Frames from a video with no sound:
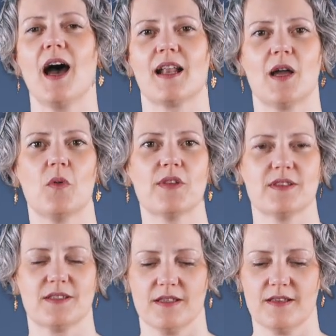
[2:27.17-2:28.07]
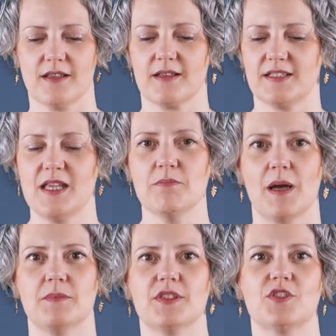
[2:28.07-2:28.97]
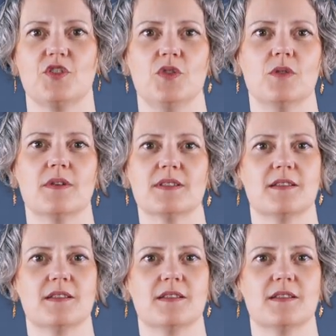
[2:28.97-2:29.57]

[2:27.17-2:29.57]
and I want the team members to